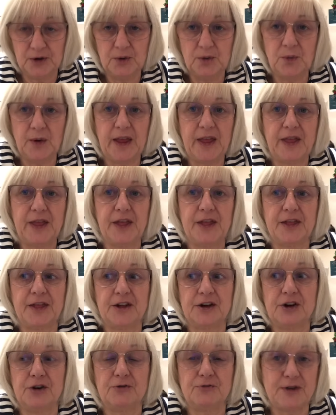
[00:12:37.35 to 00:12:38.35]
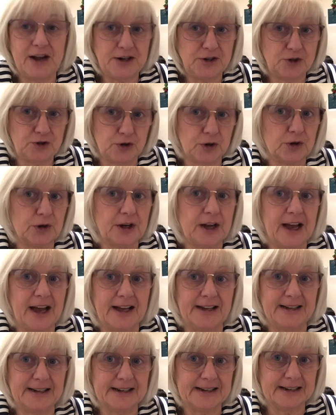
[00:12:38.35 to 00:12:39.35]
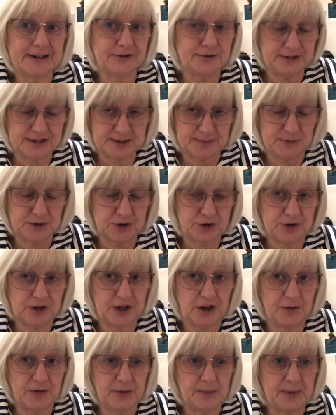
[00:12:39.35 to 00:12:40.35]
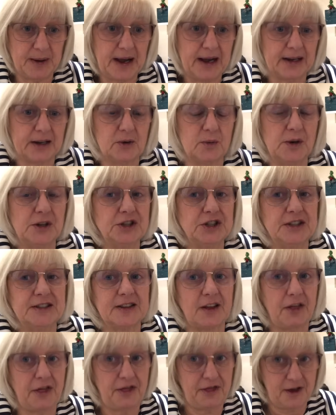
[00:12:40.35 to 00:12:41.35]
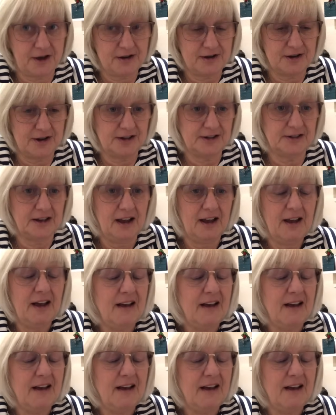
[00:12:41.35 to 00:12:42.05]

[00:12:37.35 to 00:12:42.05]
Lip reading: with the red truck and Christmas tree on the back, which is a third,